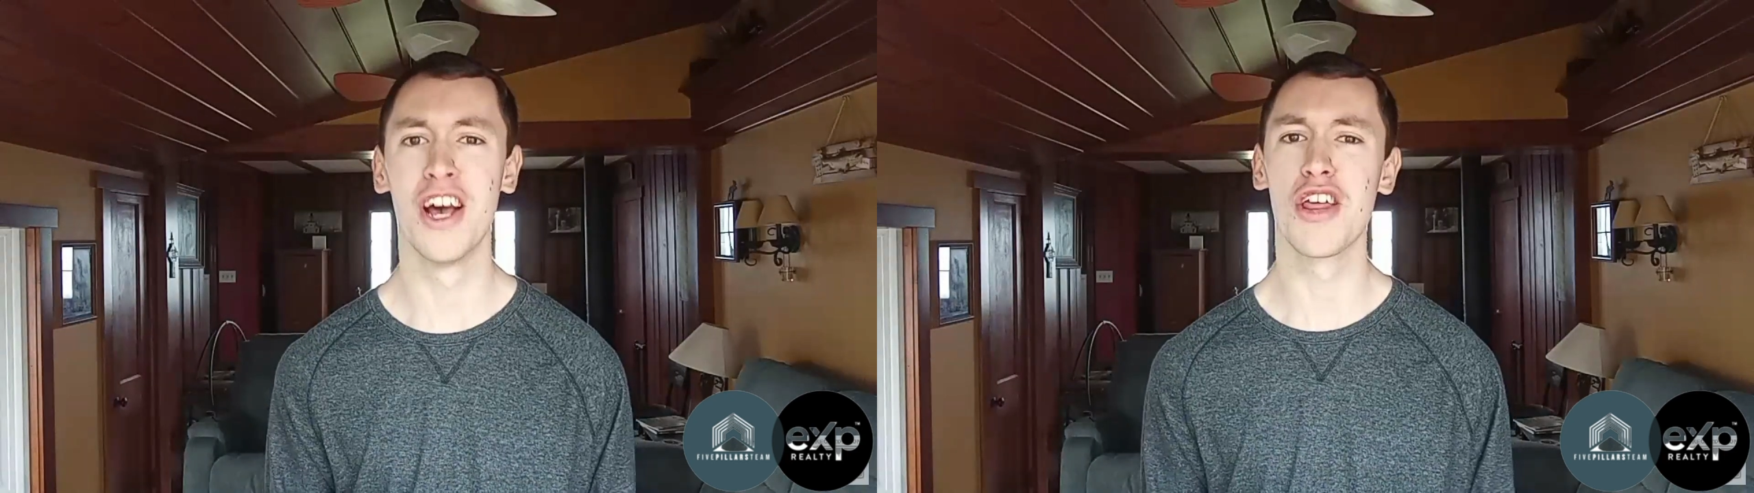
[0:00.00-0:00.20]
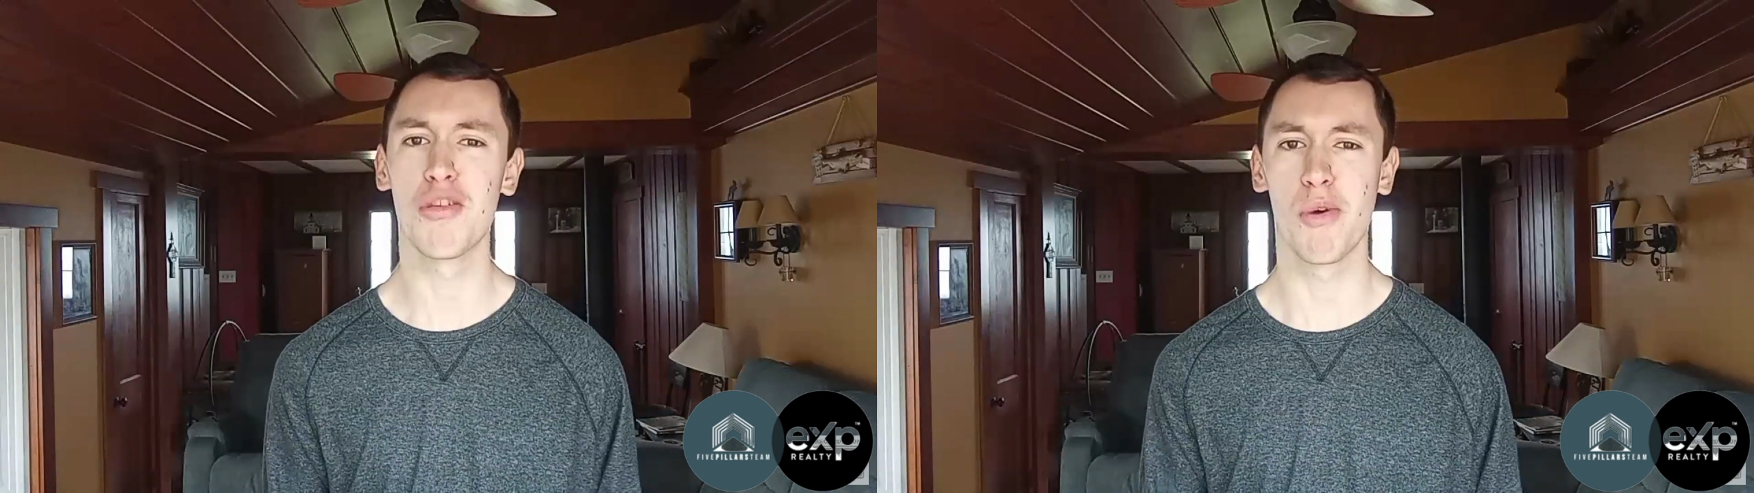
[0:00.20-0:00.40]

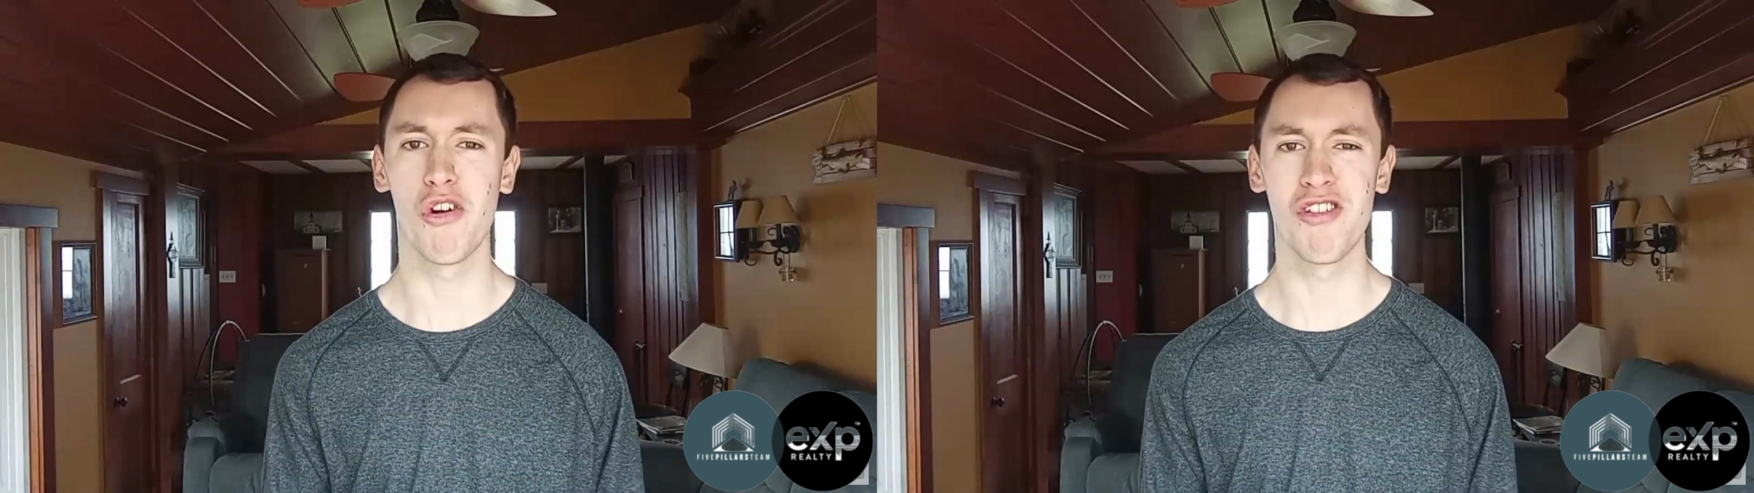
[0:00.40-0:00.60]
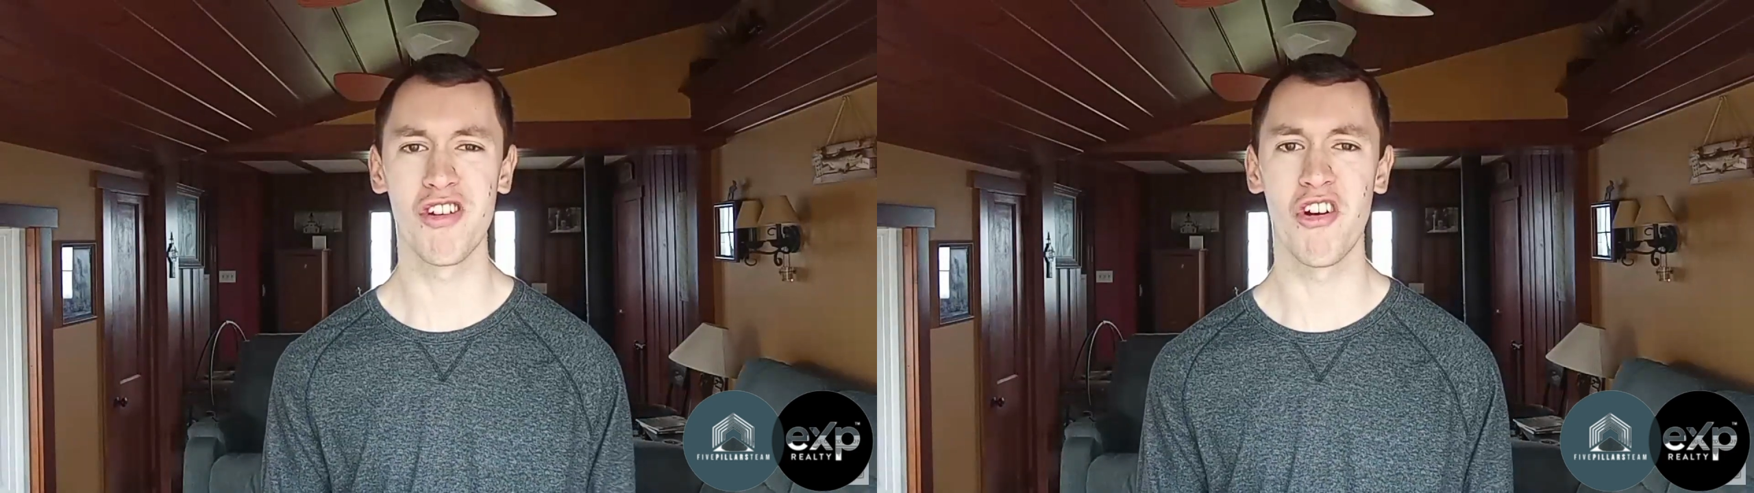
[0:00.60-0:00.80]

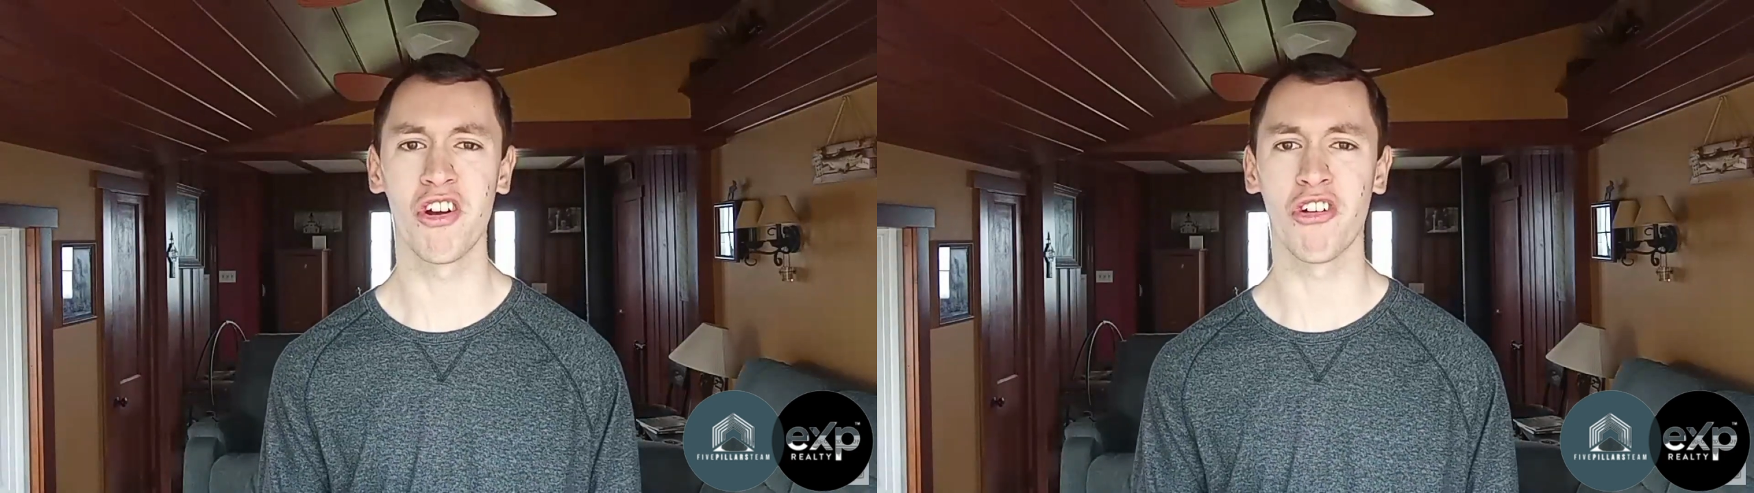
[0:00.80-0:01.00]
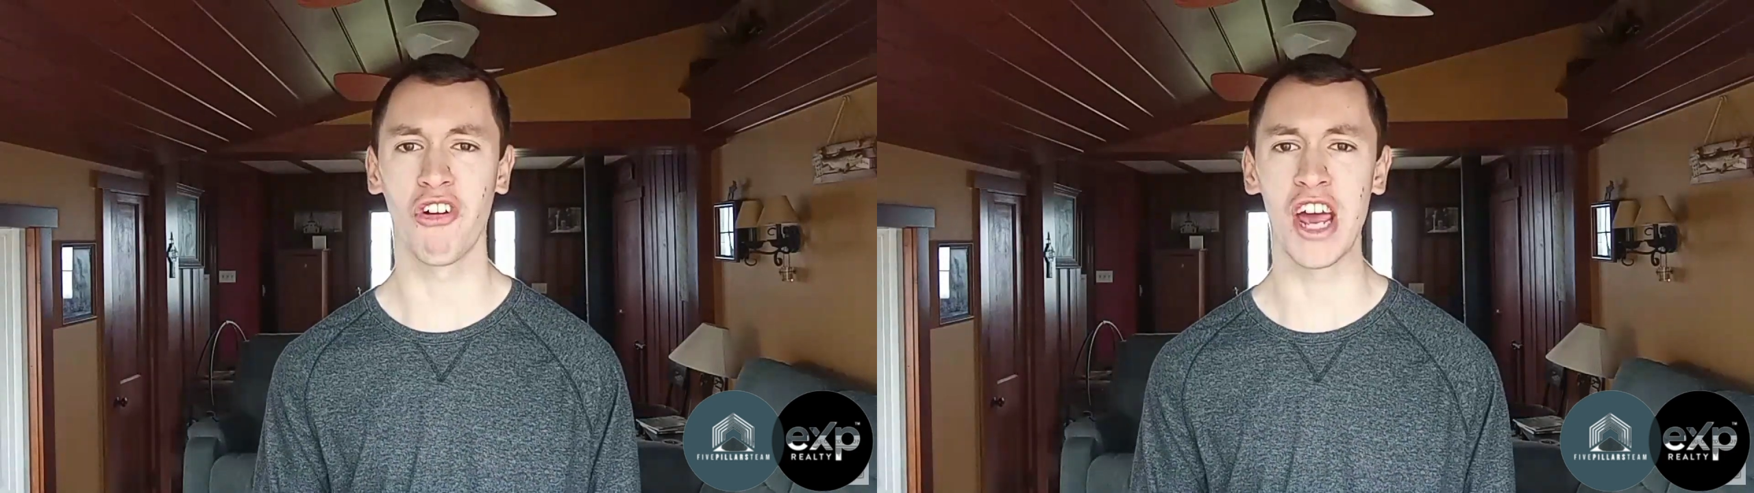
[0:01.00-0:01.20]
Sports are
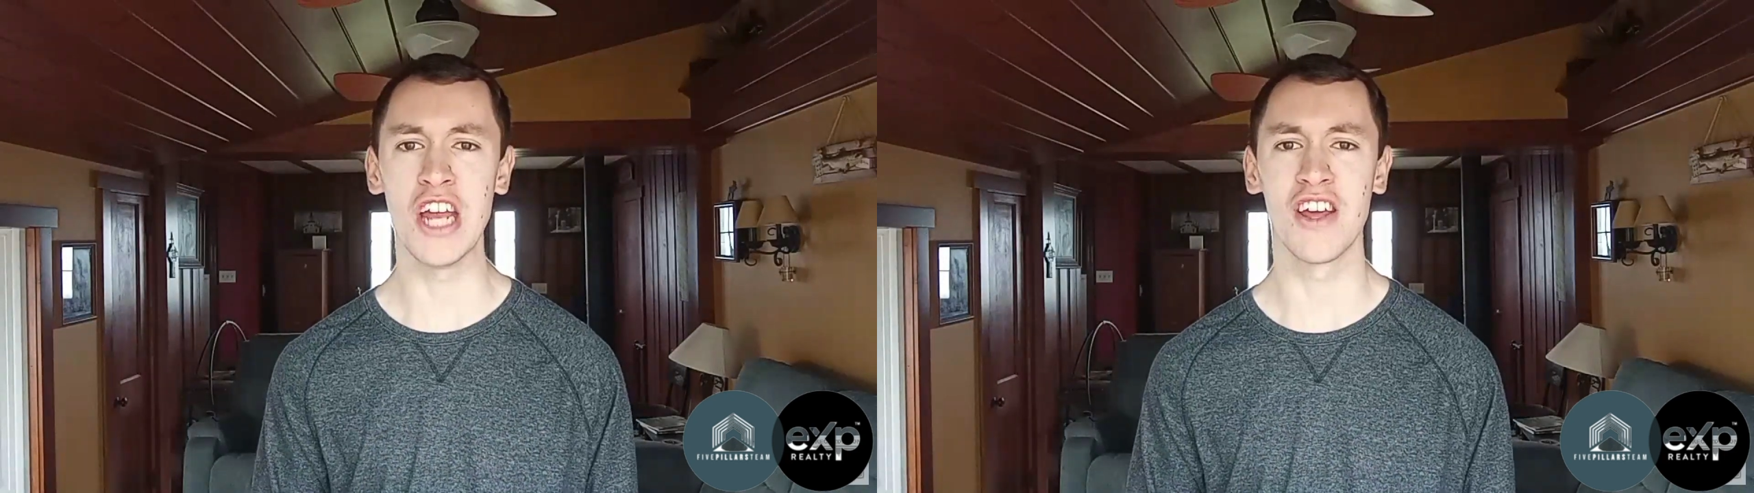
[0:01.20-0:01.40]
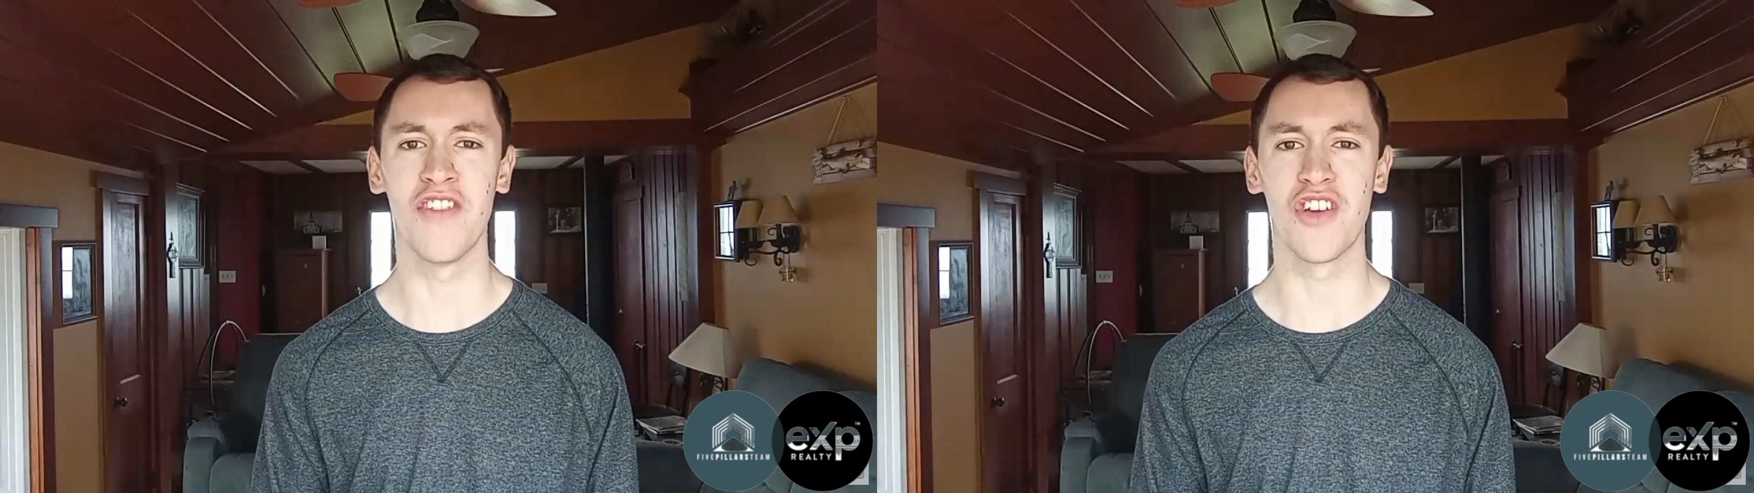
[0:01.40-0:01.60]
ingrained in